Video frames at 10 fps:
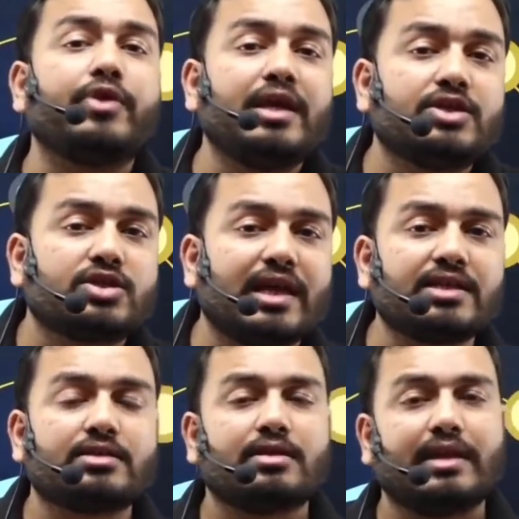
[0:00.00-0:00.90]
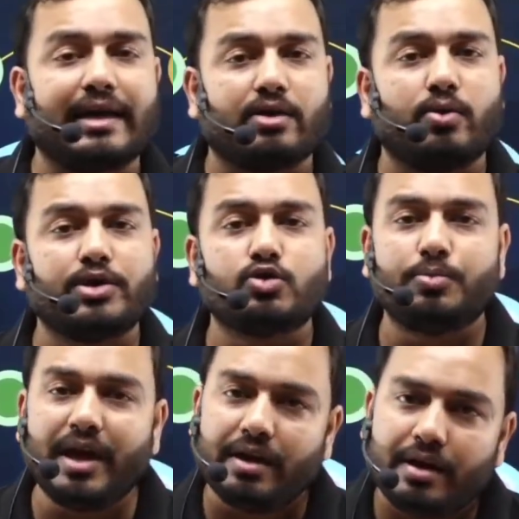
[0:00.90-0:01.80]
each test that are going to
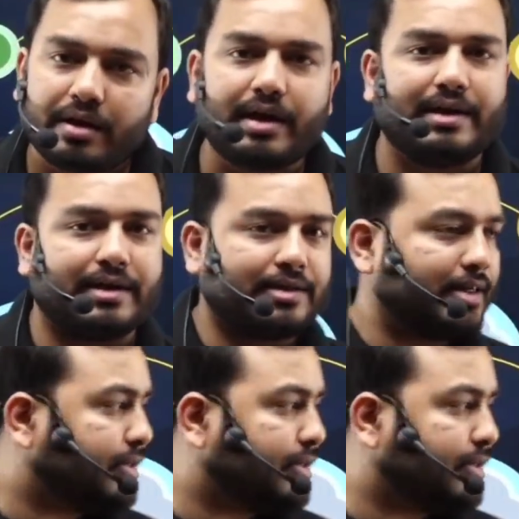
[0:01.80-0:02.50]
be conducted